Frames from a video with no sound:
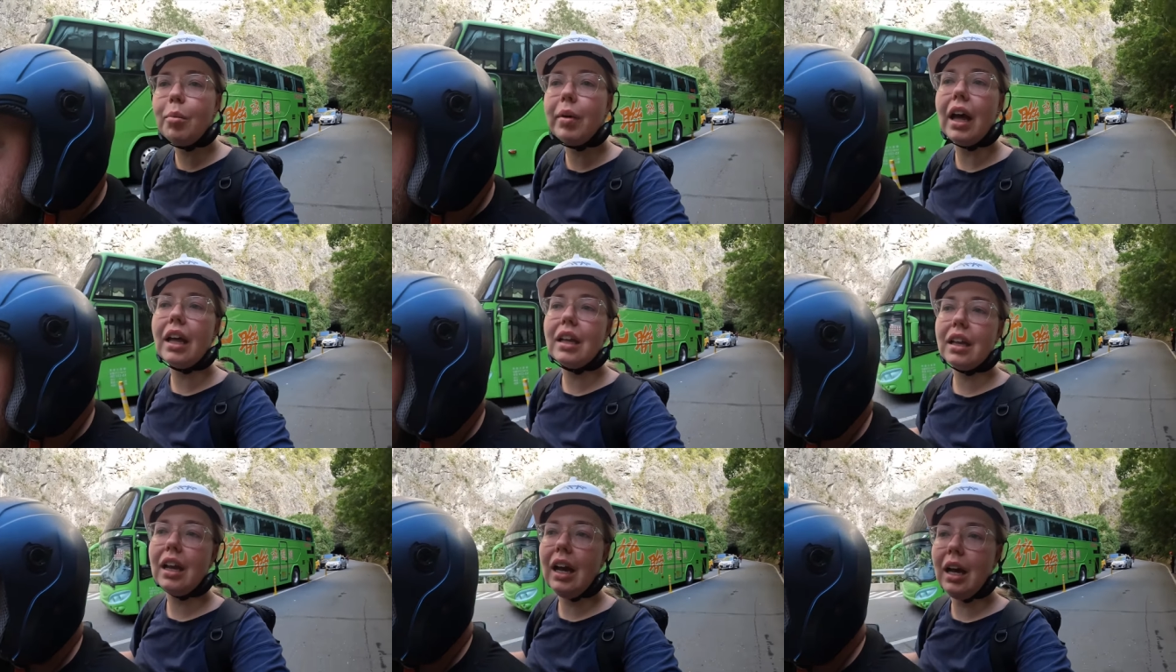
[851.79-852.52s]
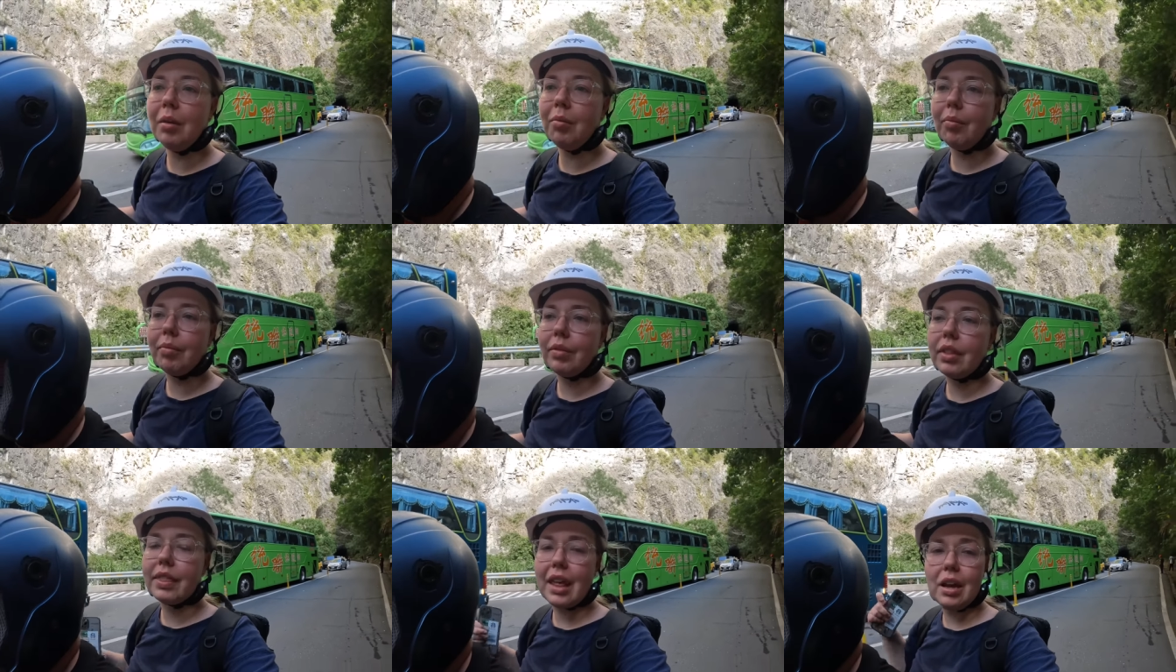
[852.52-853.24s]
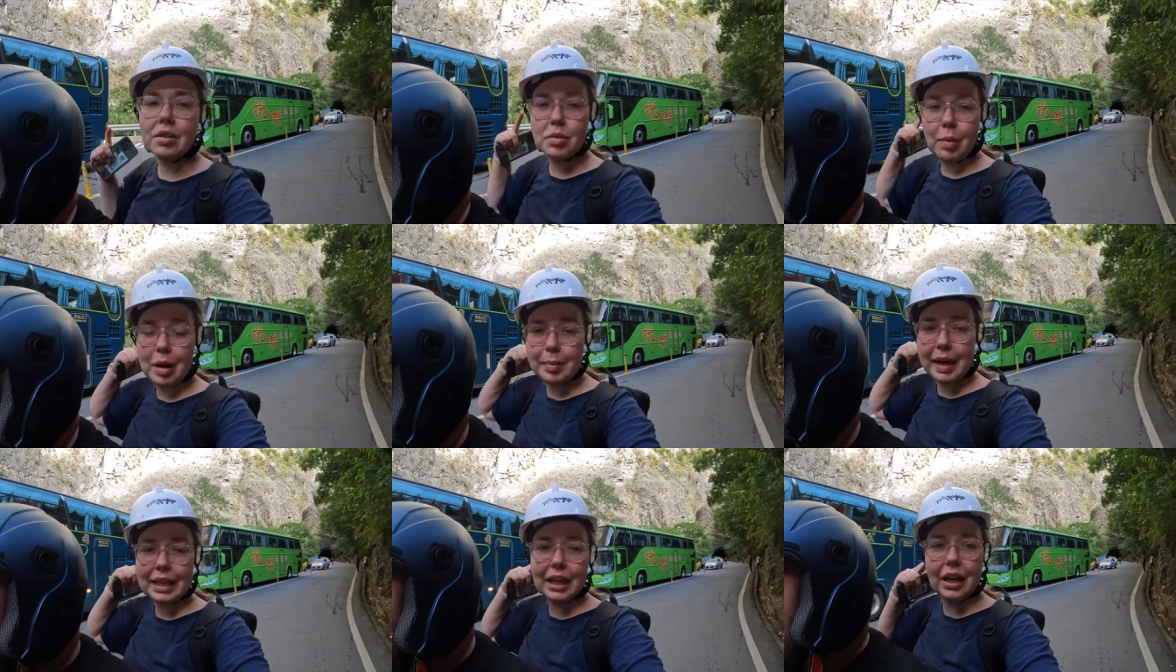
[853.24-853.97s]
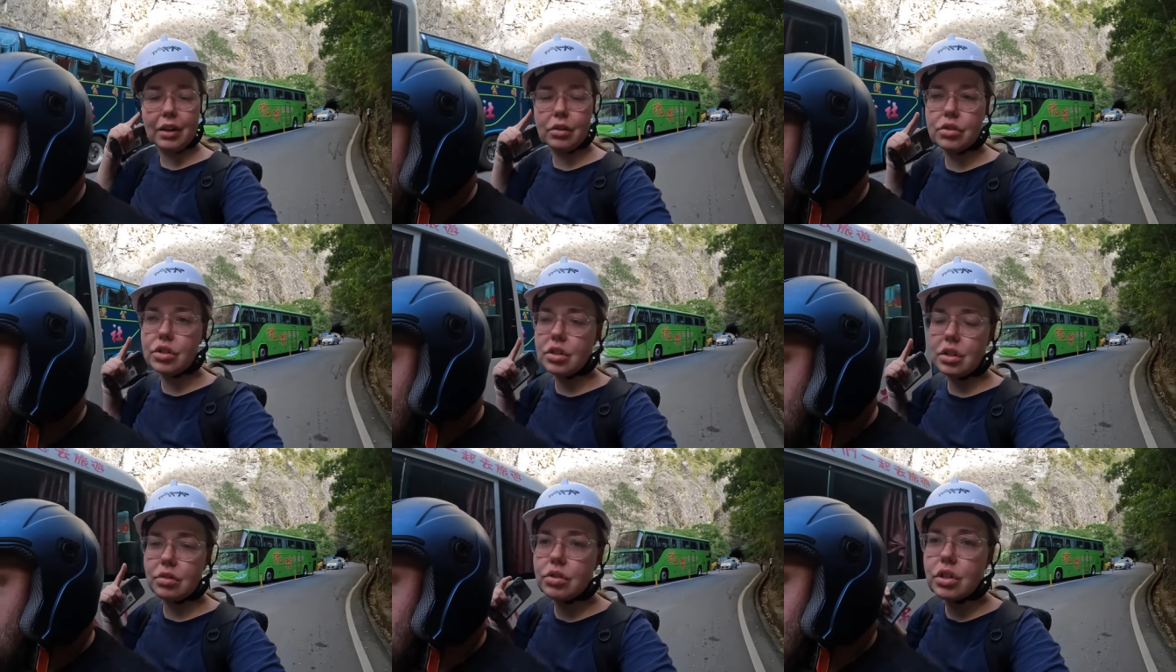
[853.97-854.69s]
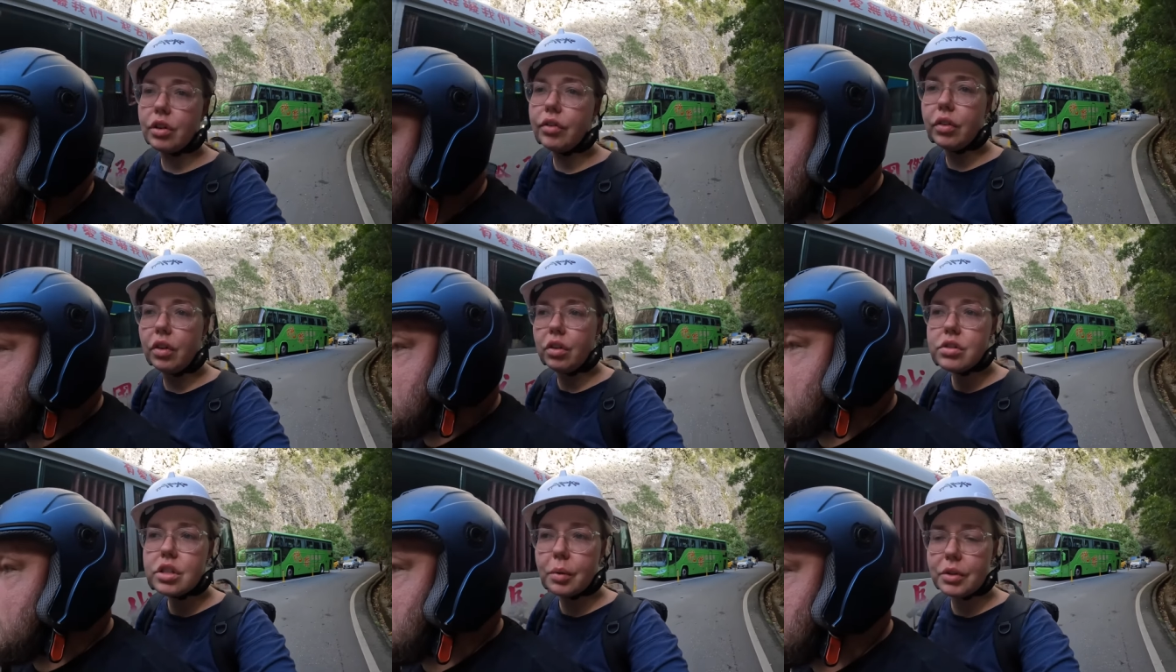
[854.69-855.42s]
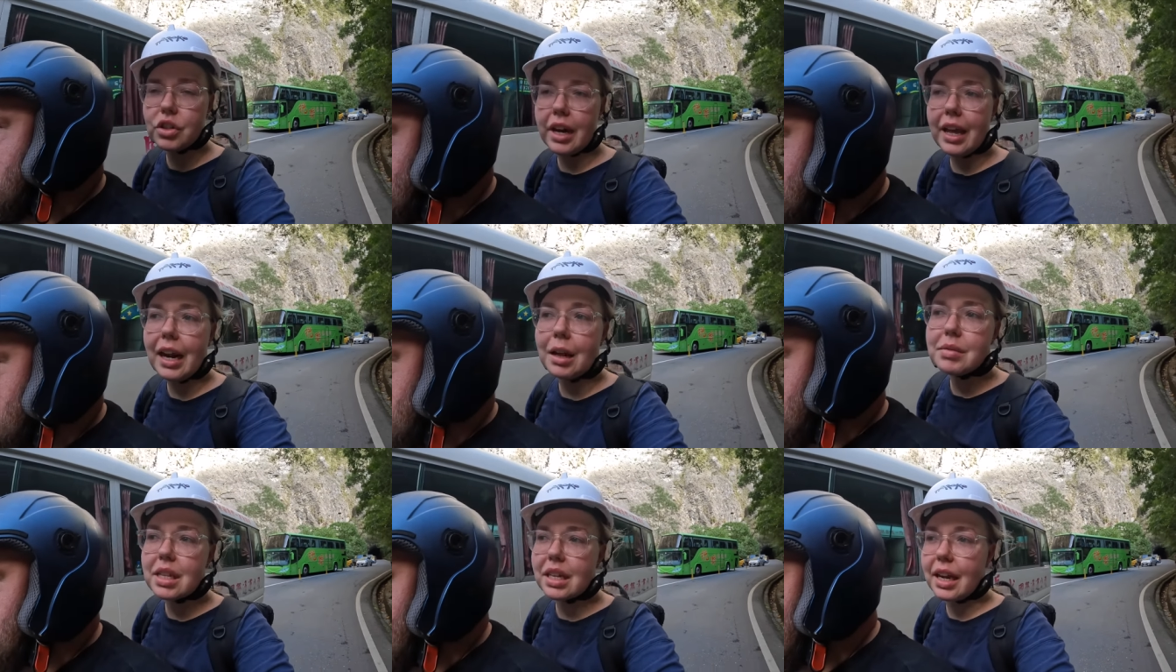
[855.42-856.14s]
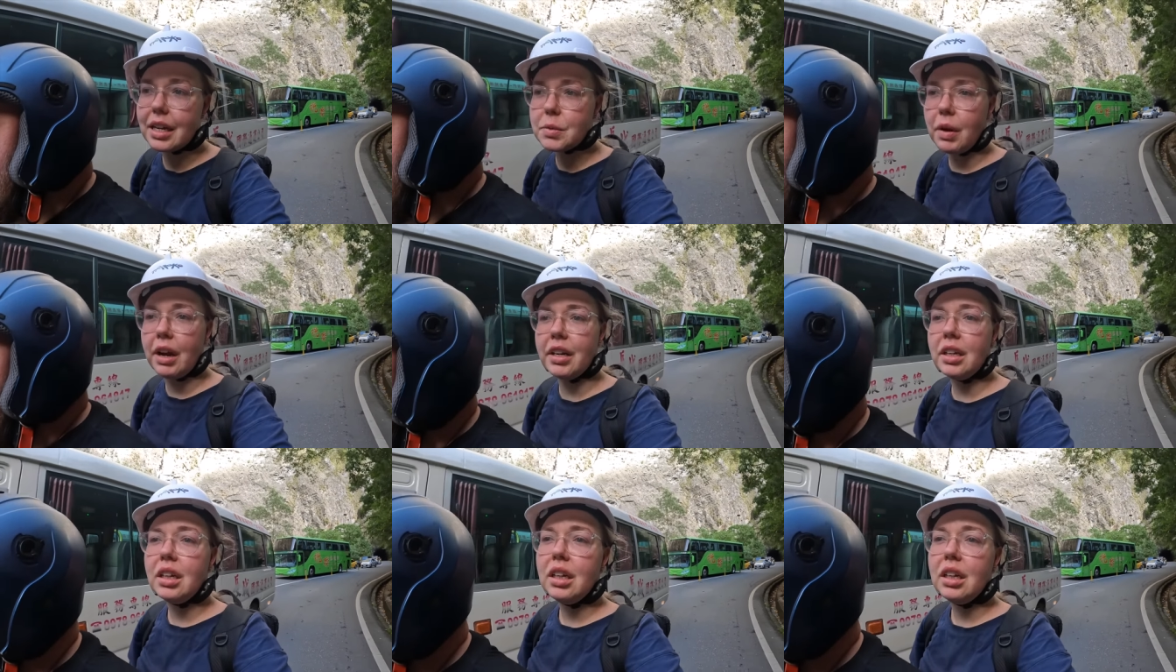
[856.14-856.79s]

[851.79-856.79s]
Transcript: But um, there was one back there, it was, it was too full. So we're trying to head up to the next one.